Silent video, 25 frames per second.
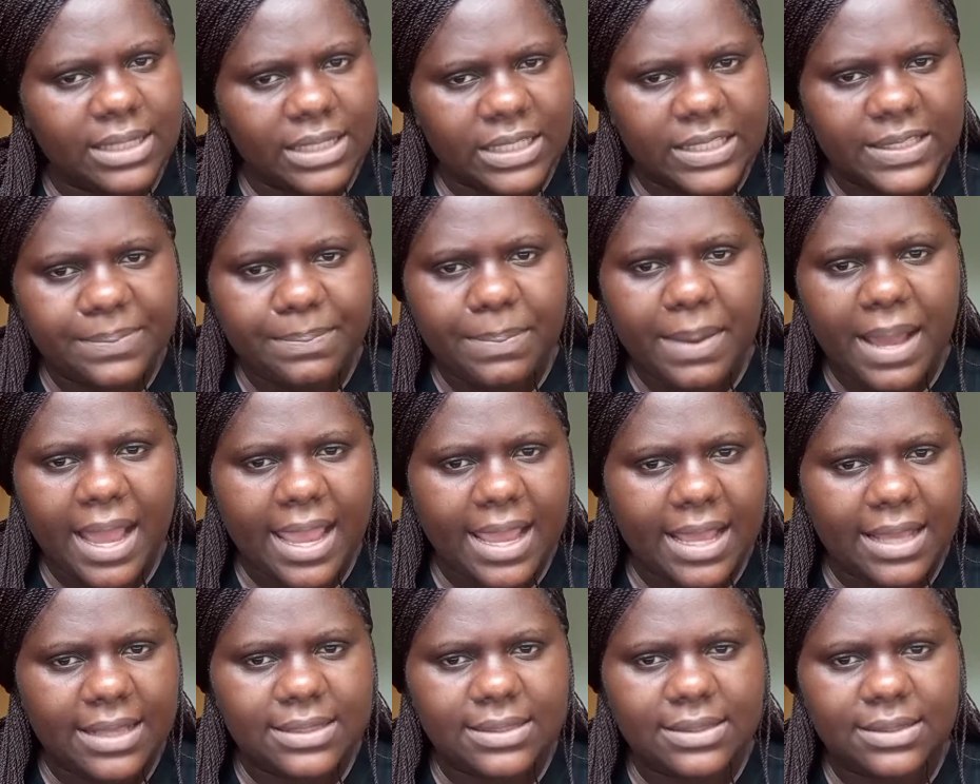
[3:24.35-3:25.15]

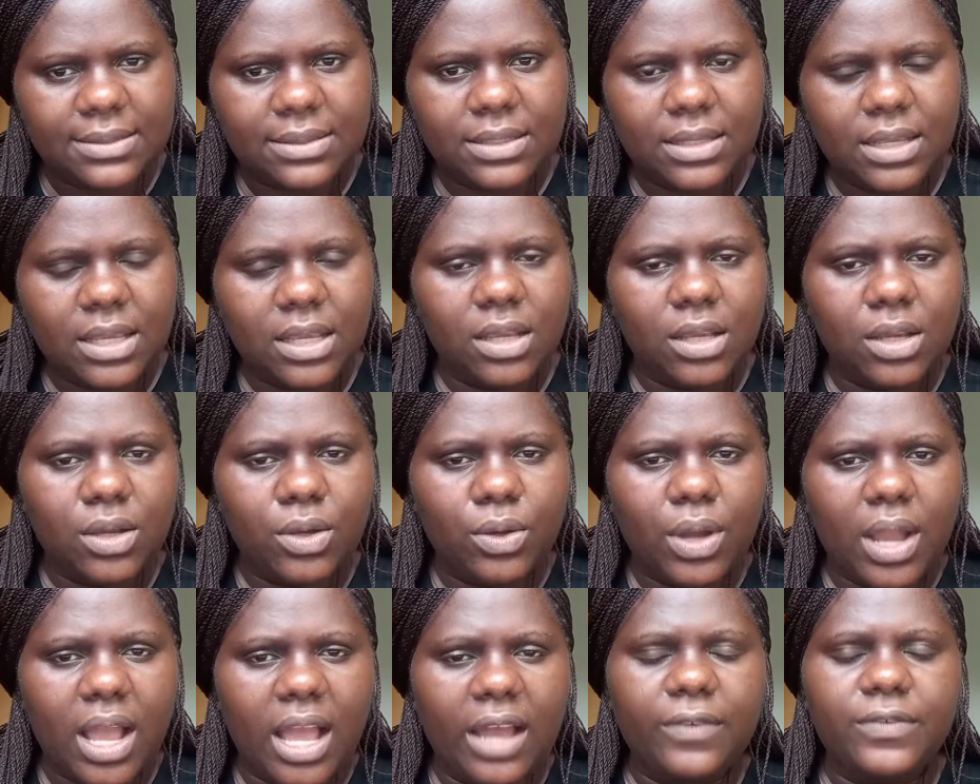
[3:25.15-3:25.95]
expires
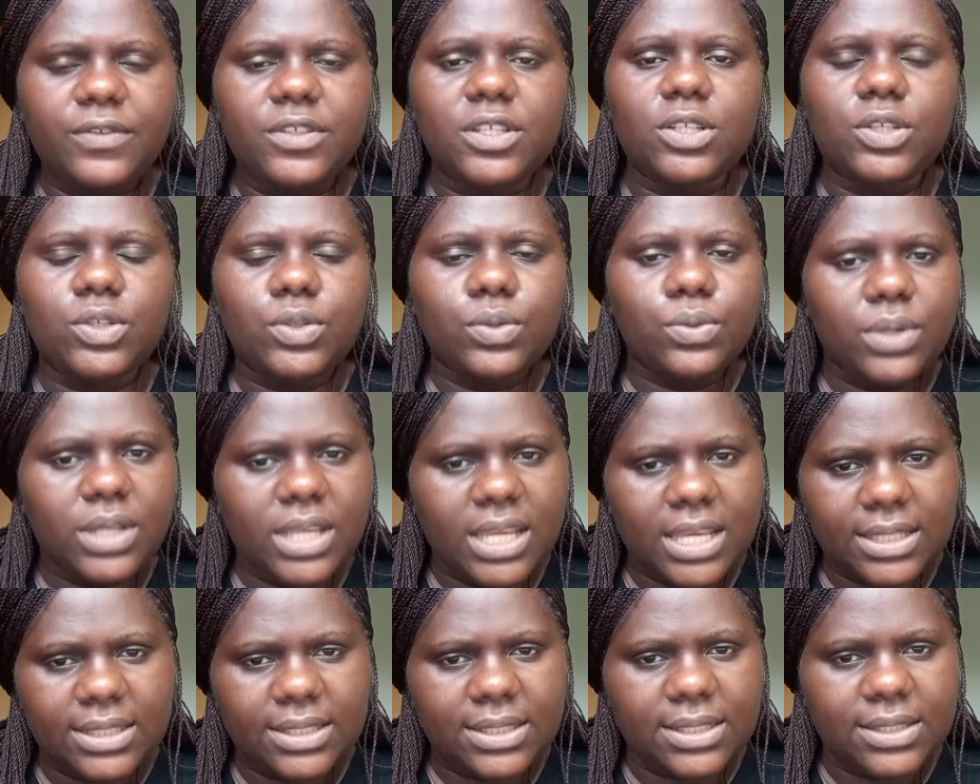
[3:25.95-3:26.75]
after 2
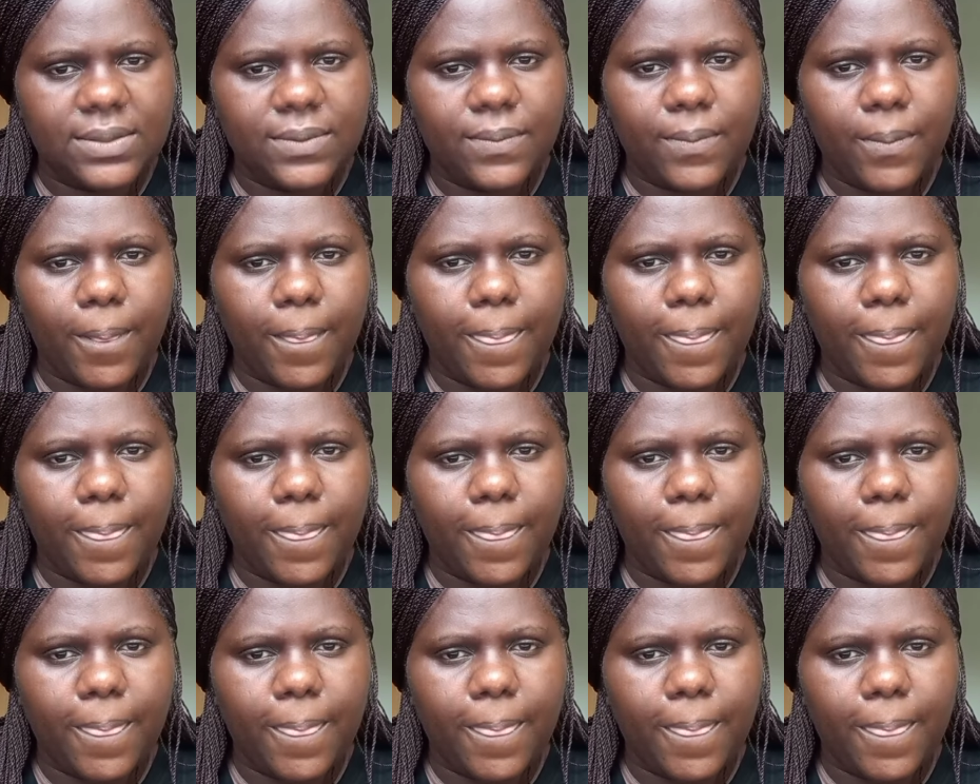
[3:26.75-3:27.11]
years.